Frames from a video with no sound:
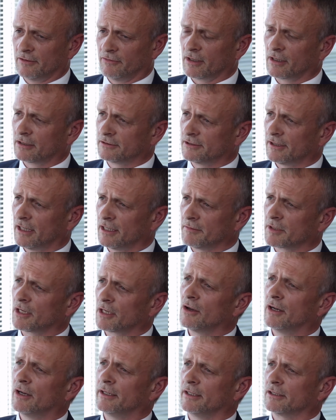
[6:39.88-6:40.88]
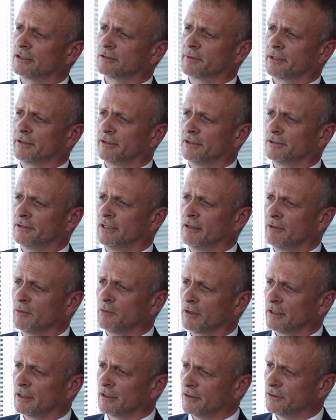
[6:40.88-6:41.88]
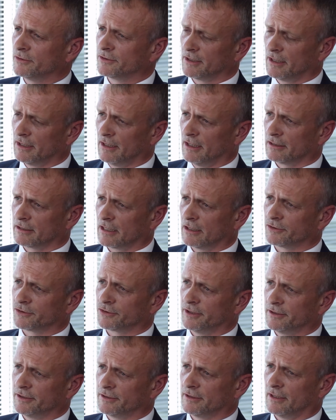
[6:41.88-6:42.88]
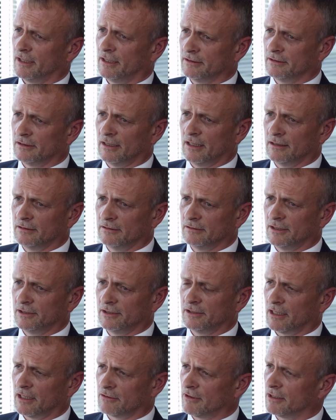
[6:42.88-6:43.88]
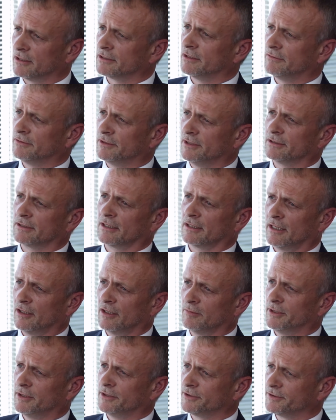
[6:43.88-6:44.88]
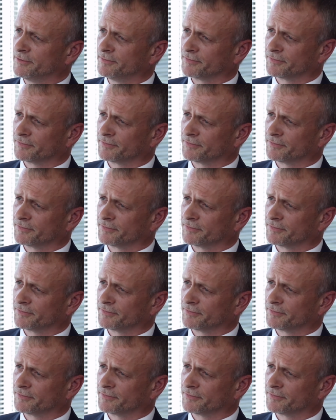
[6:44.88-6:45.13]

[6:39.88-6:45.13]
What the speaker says: give the same client experience in every one of those countries, and this is how Relativity is going to help us.